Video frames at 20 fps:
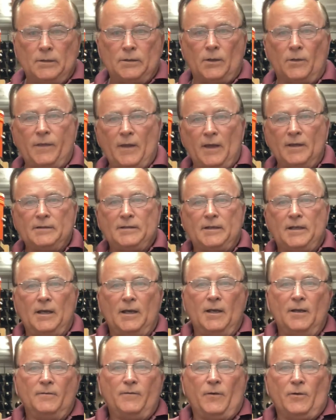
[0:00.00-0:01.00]
So thanks
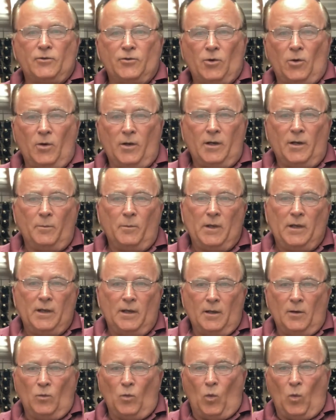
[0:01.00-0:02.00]
again for joining me
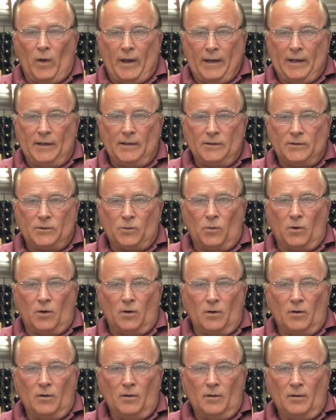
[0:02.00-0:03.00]
at Wayne's
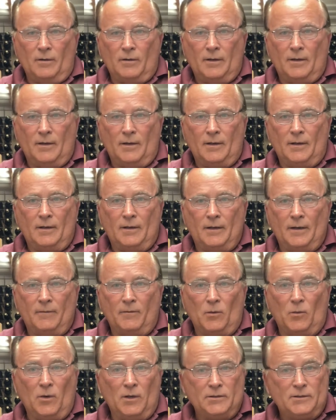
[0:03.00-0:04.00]
World.
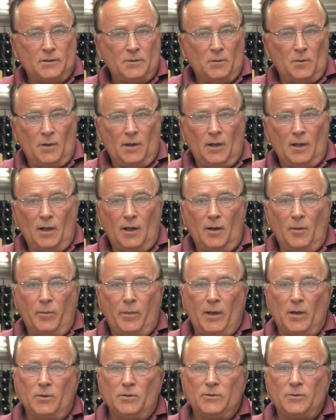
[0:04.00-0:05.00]
Every once in a while I'll
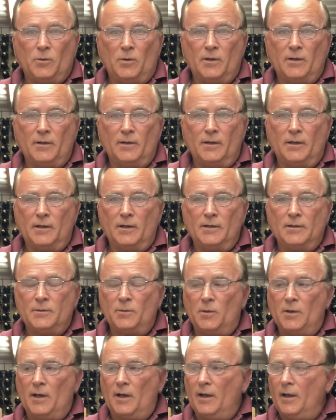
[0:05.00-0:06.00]
post one of these
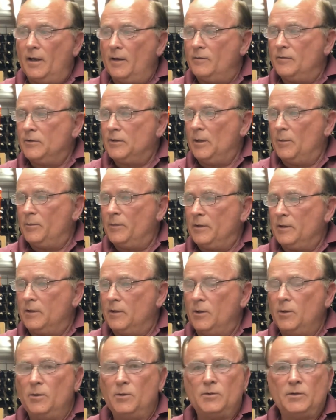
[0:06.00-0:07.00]
when I have something
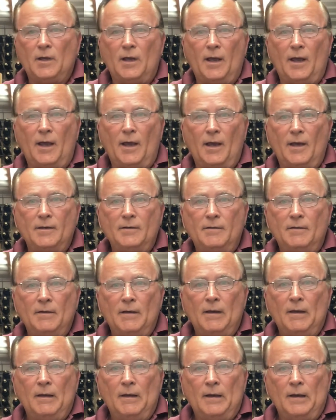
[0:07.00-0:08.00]
new to add.
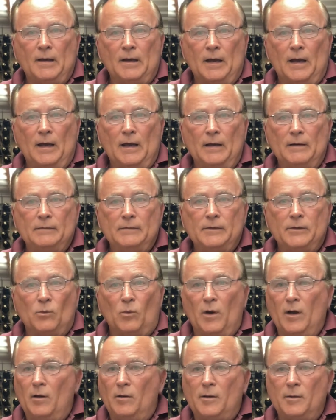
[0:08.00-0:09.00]
You're
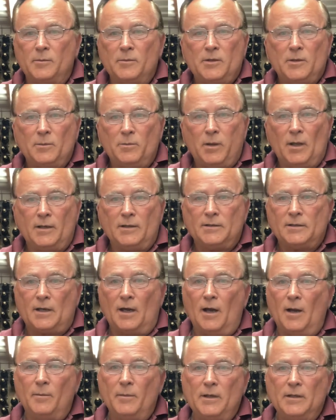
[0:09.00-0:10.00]
welcome to place
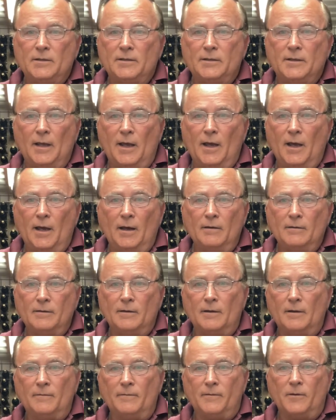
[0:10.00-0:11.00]
comments down.
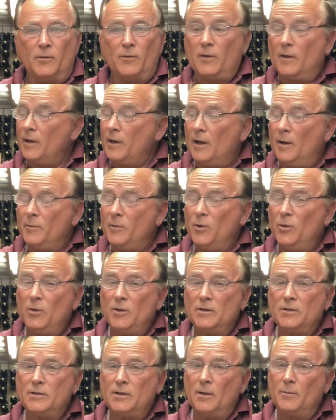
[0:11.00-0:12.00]
If you think I'm
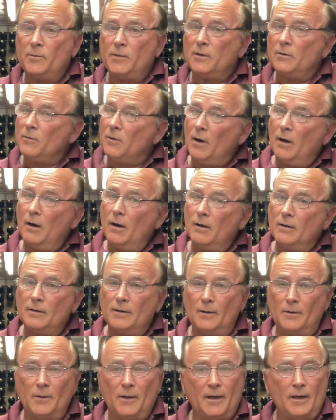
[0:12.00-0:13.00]
doing something wrong,
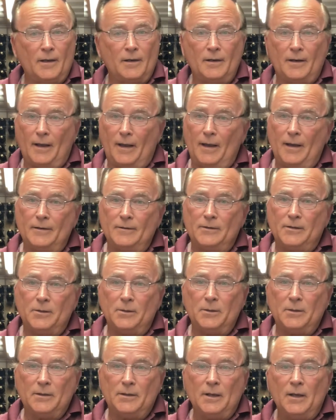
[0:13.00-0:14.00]
go ahead and add
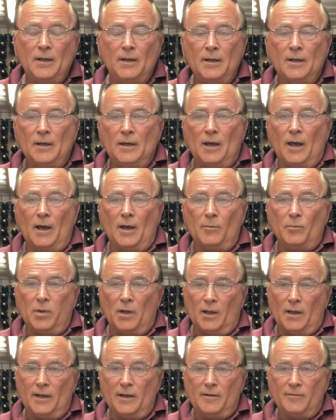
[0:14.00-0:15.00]
to it.
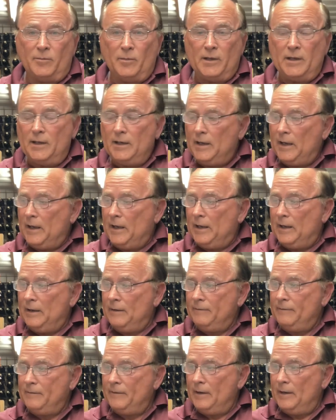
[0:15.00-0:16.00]
Believe me,
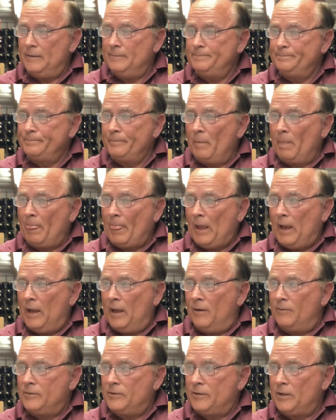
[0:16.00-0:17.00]

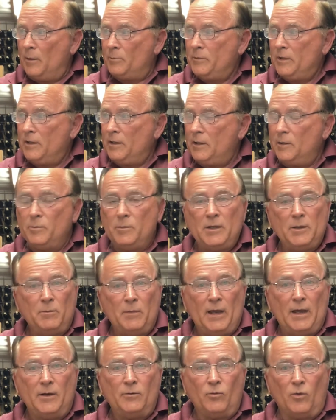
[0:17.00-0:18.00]
if something can be
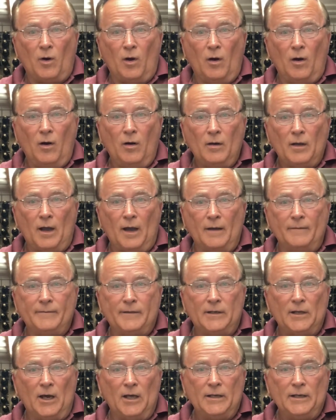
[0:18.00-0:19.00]
made wrong,
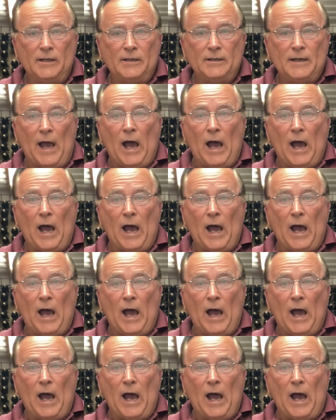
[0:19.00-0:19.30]
I've done it